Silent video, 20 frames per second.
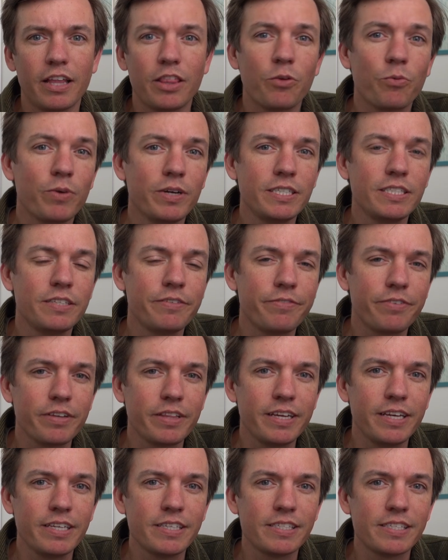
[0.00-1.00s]
And the reason for
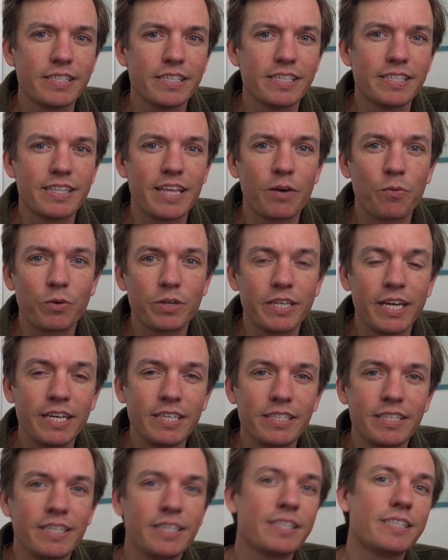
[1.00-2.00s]
this is that we're
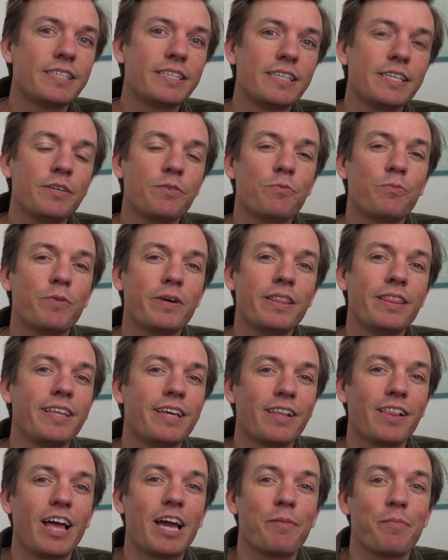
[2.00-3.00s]
testing to see when
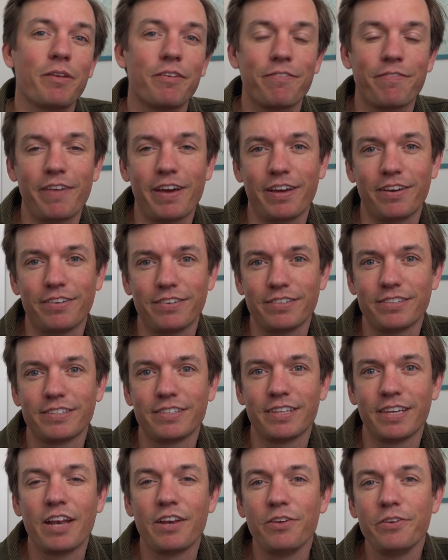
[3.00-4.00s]
the alignment
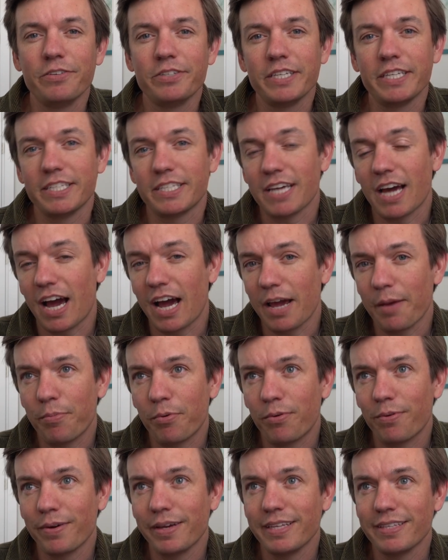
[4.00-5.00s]
fails. And using tie
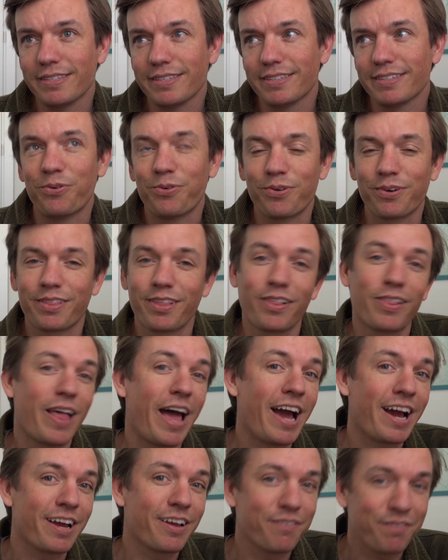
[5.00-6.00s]
points or the
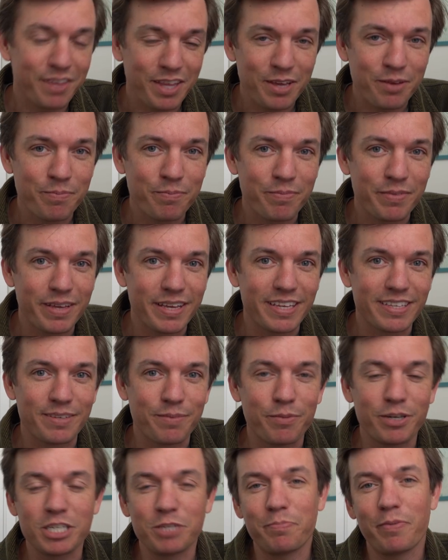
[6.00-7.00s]
lack of them is
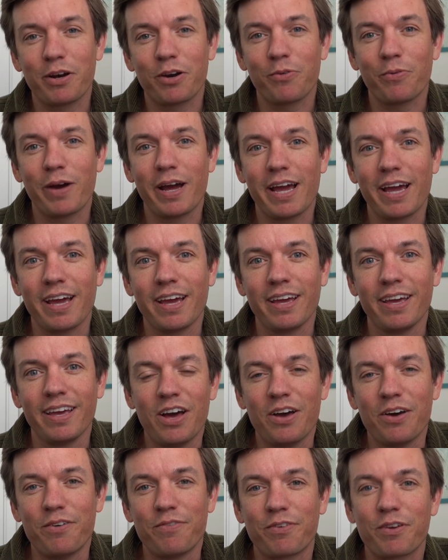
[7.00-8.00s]
a much better way
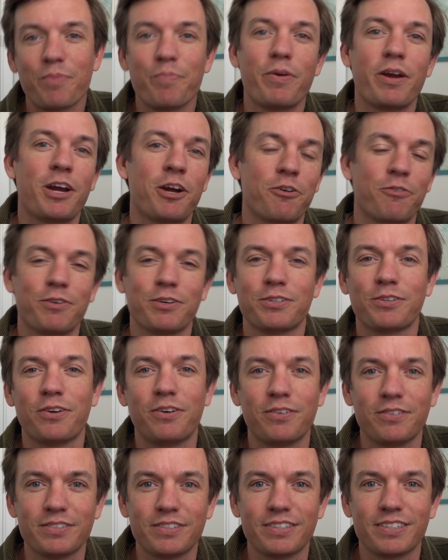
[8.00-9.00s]
of comparing
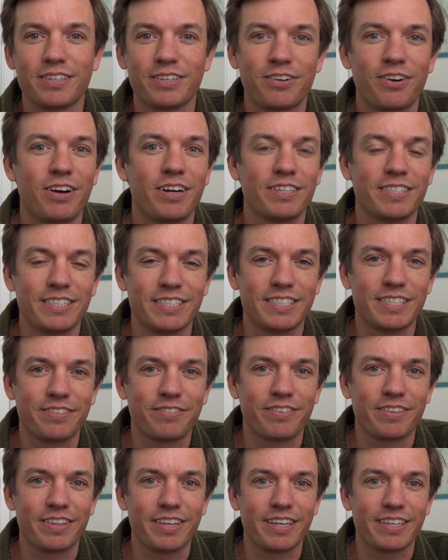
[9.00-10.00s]
results across these
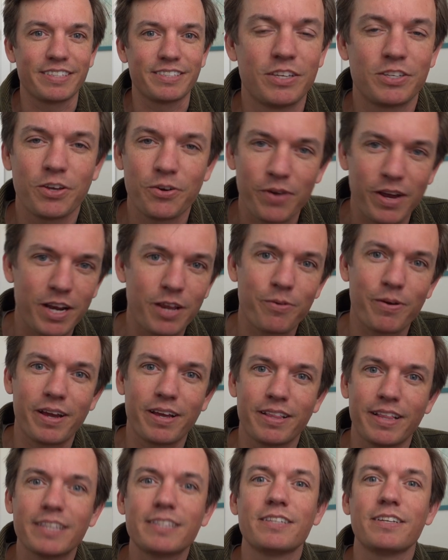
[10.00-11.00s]
different things. So
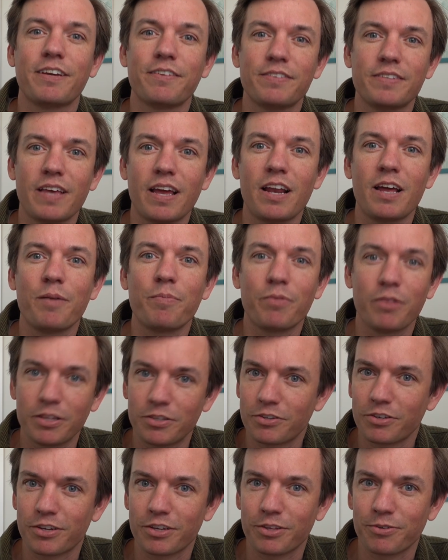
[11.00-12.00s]
anyway, that's enough setup.
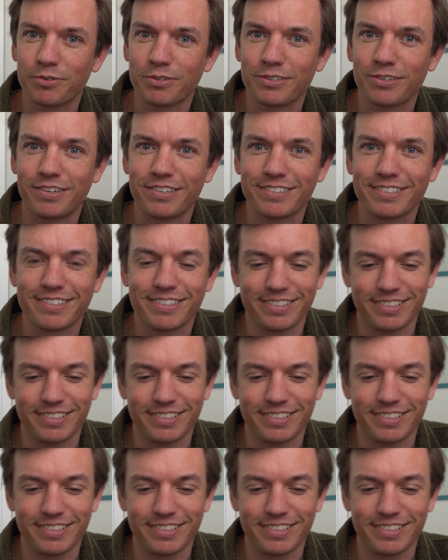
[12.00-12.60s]
Let's look at the results.